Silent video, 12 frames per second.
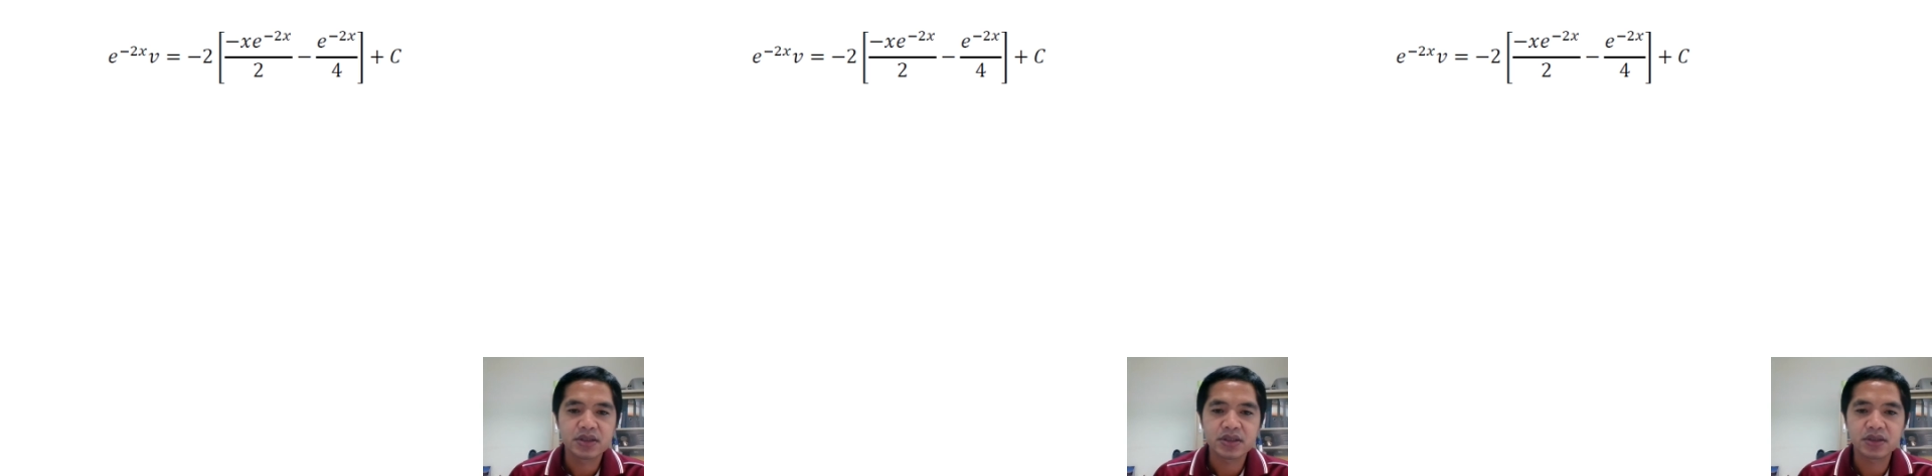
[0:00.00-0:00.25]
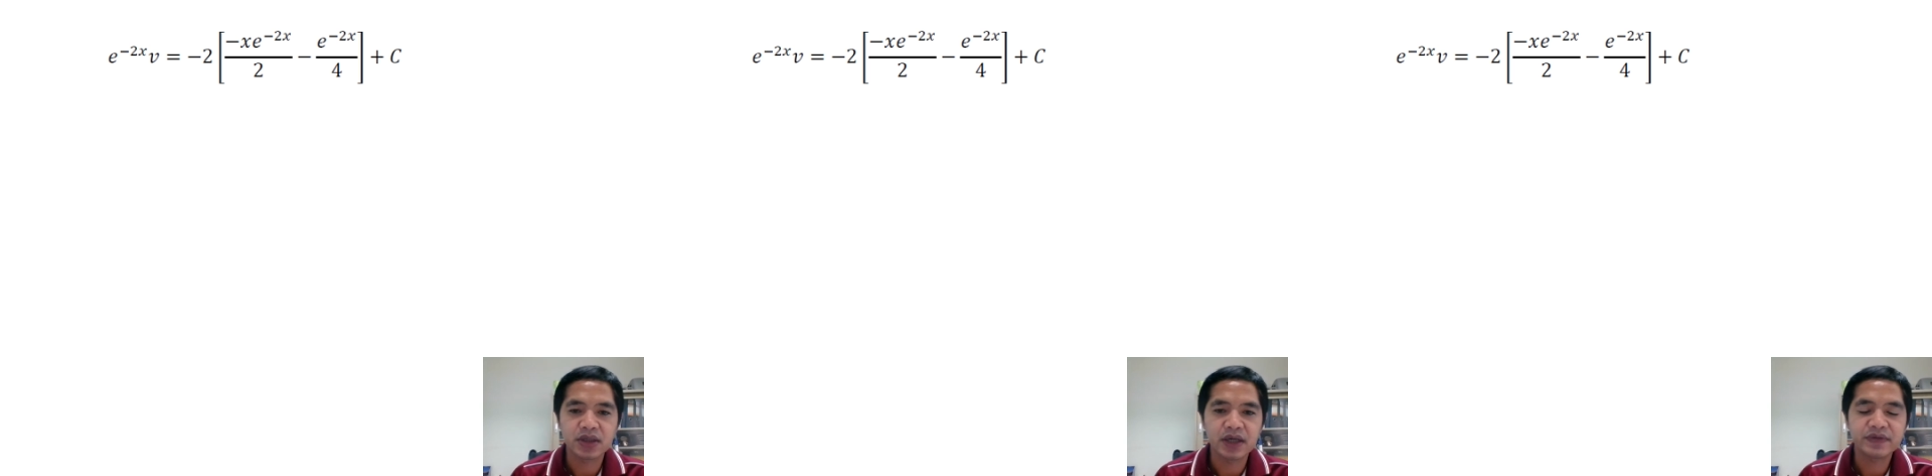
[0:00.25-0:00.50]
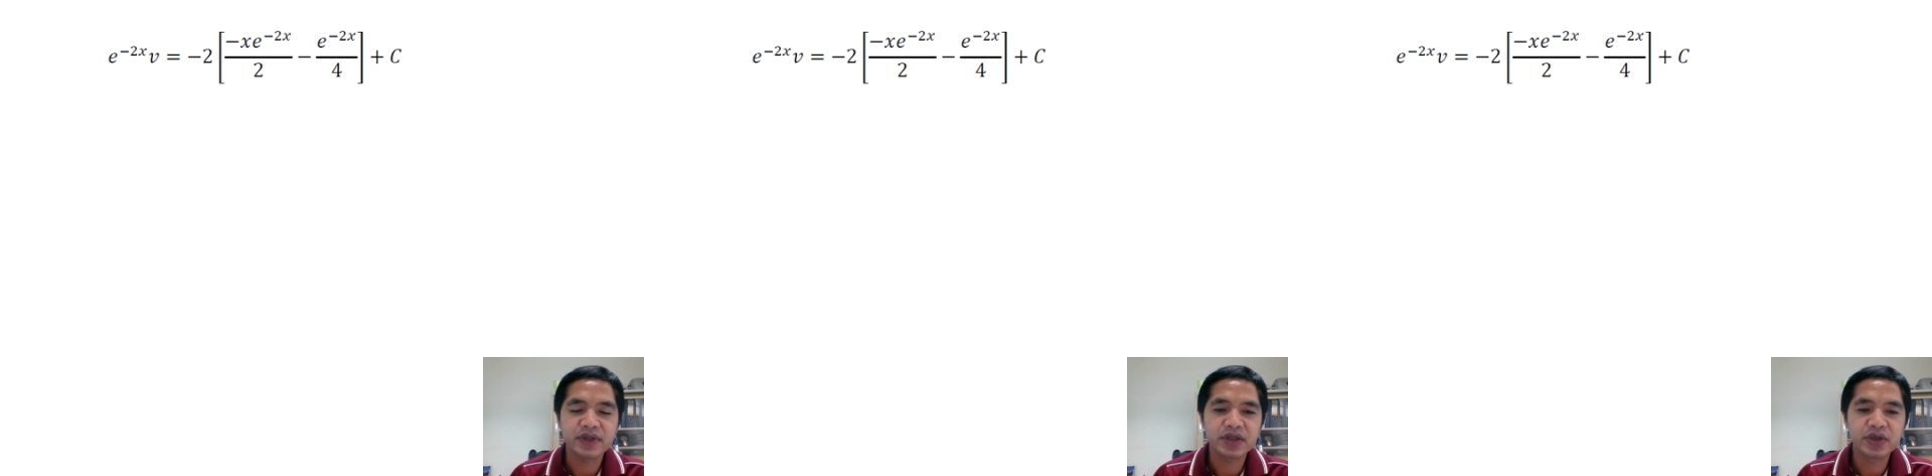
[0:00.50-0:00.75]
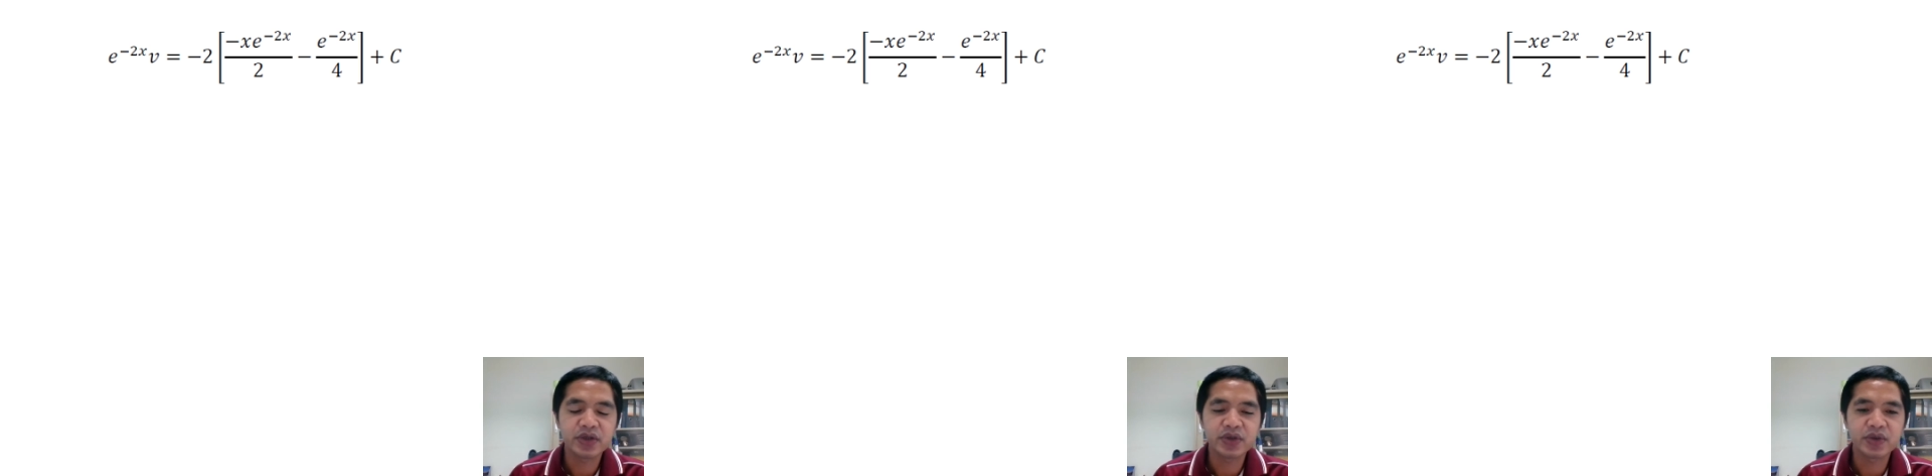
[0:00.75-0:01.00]
so after
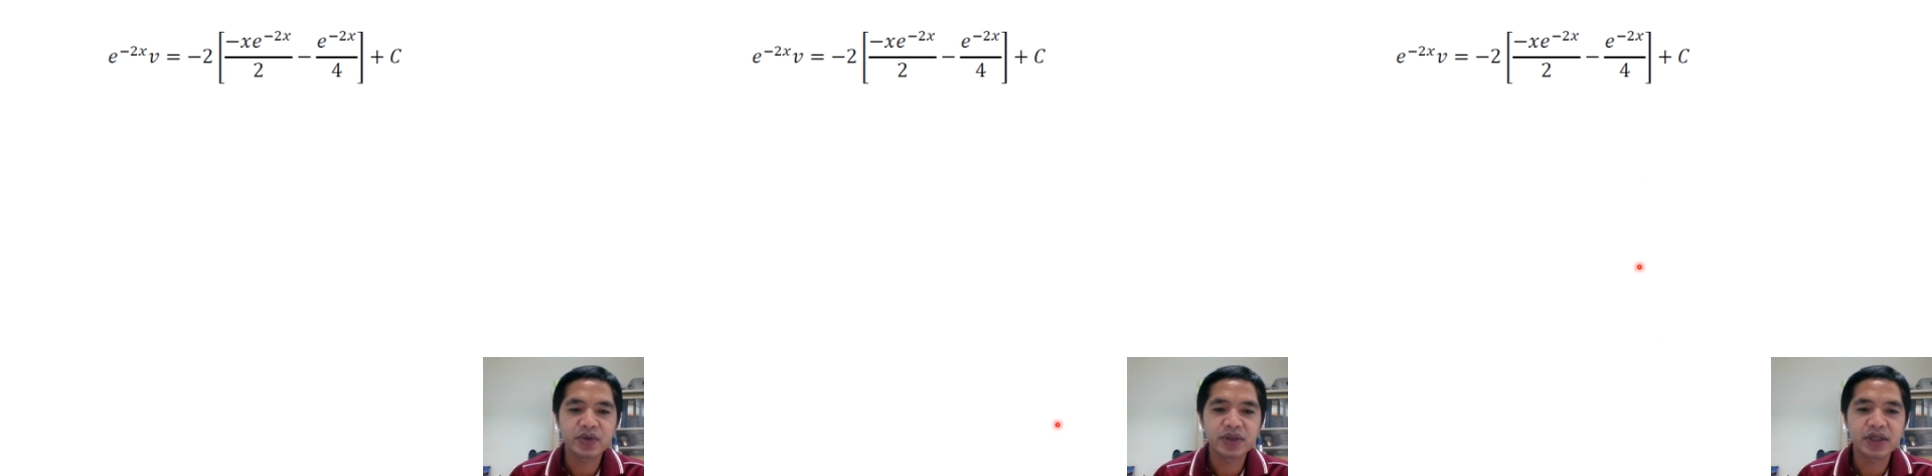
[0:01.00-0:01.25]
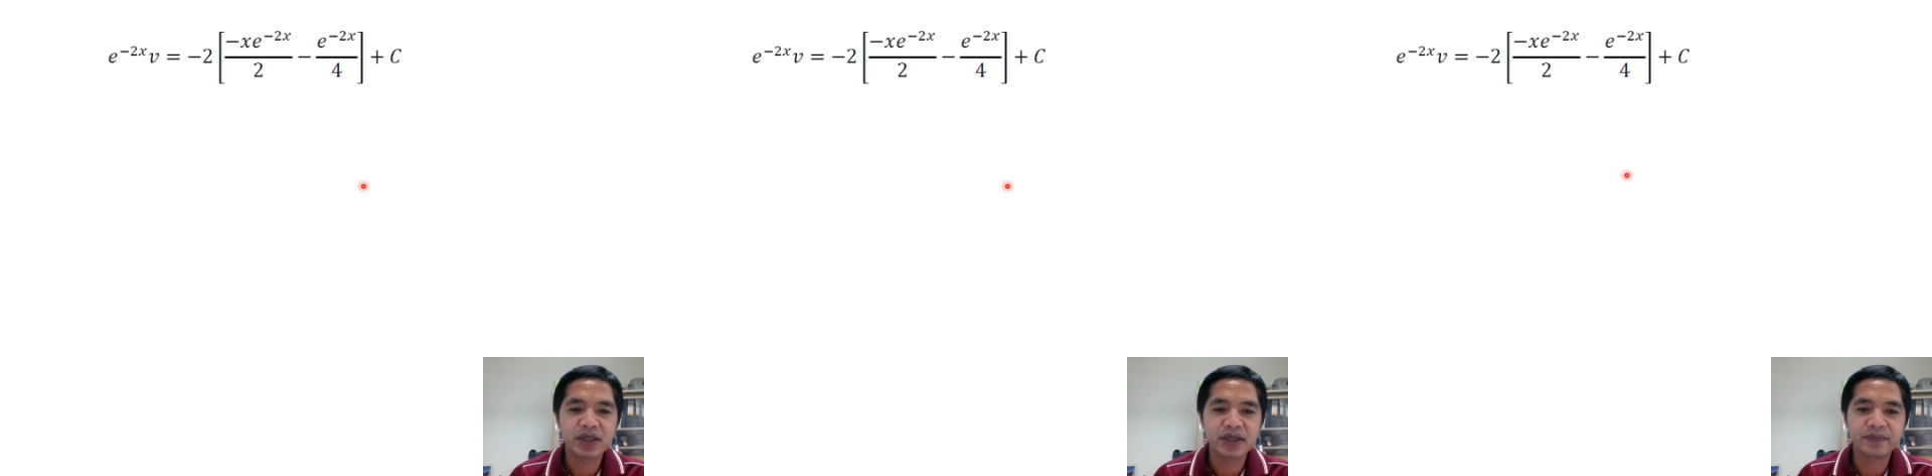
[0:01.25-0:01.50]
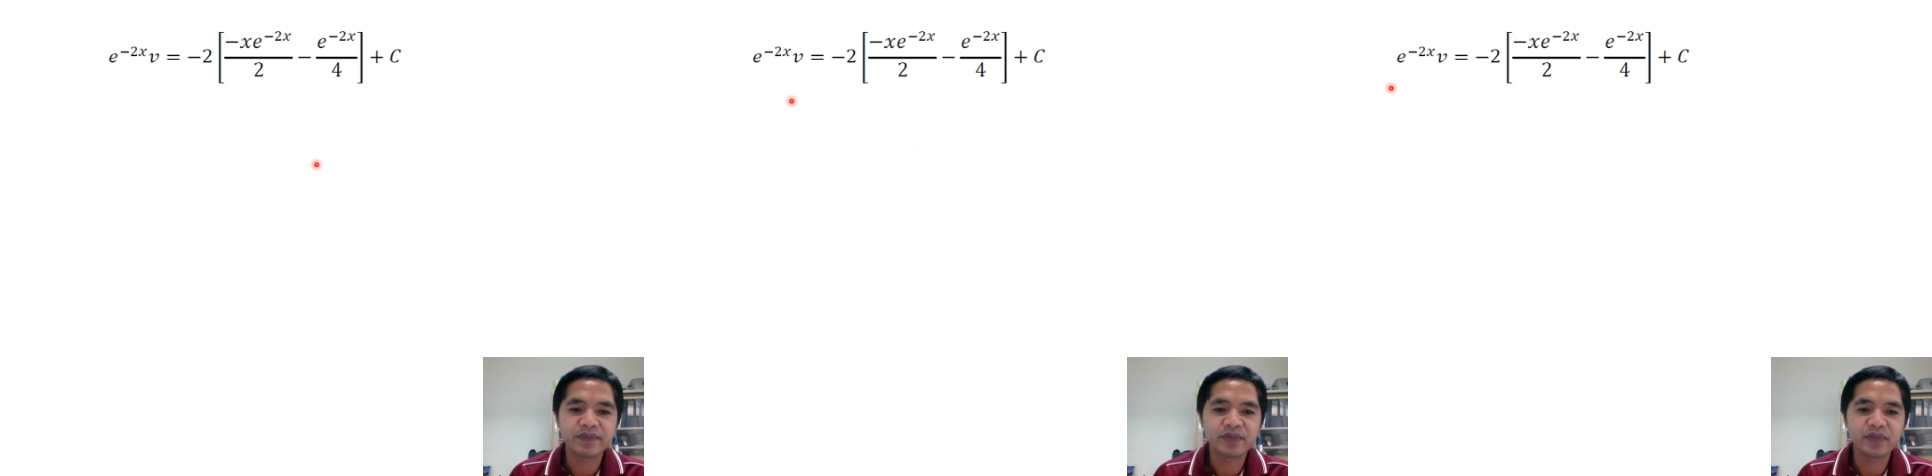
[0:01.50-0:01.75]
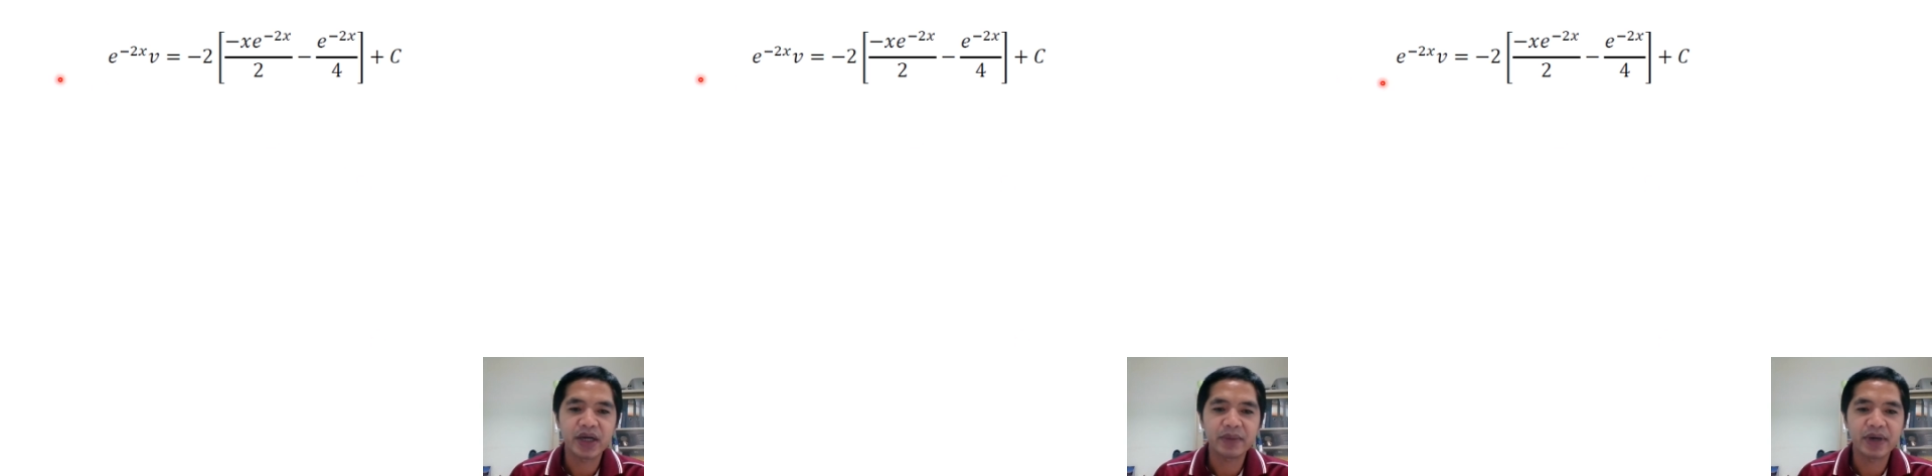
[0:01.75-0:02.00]
you do the
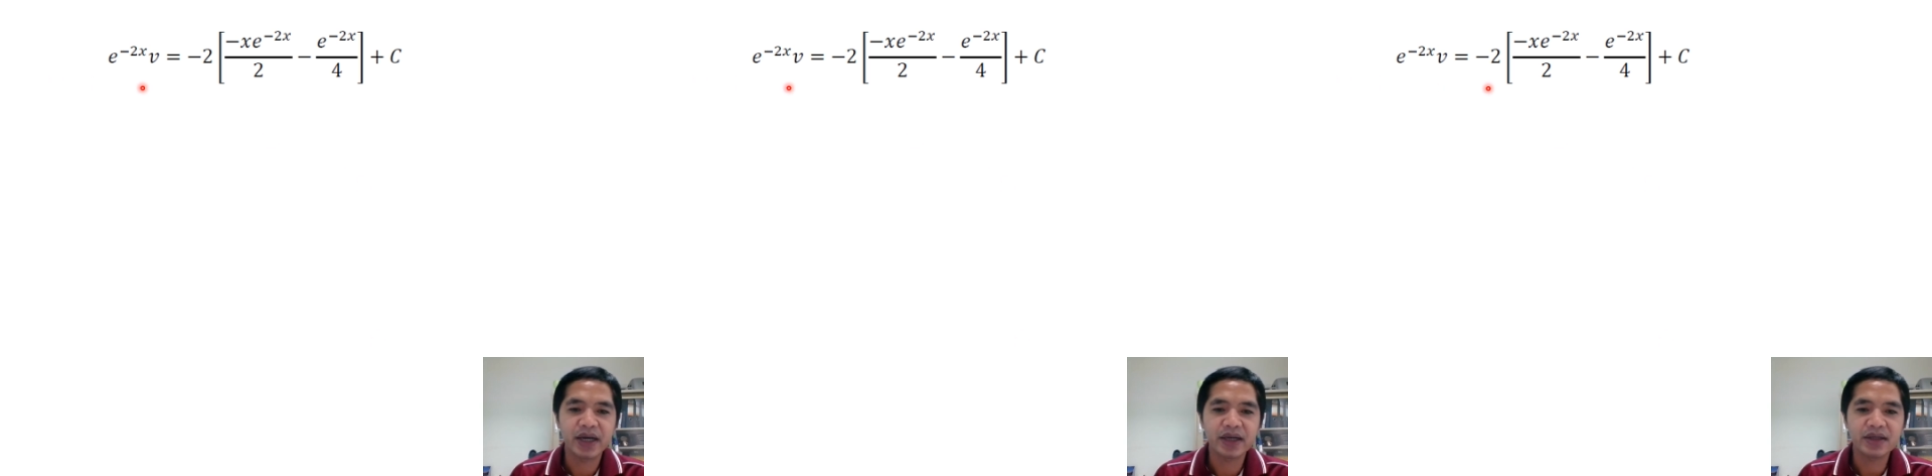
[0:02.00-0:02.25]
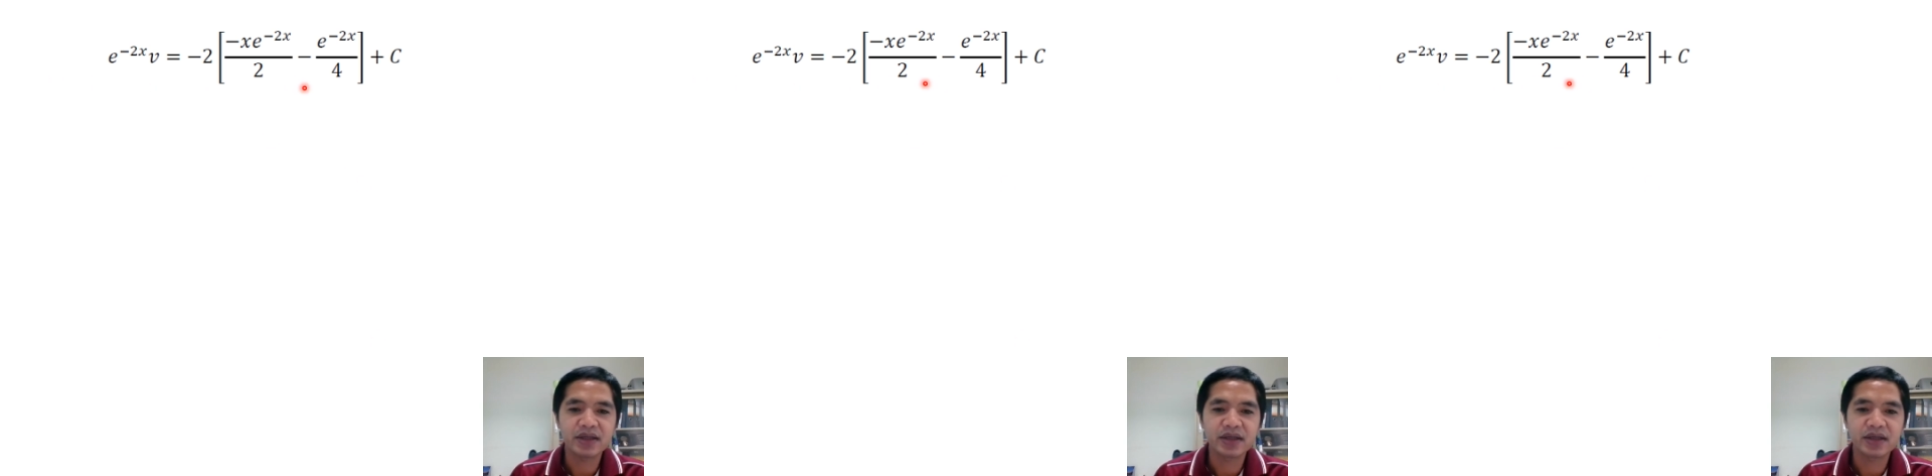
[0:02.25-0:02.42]
bypass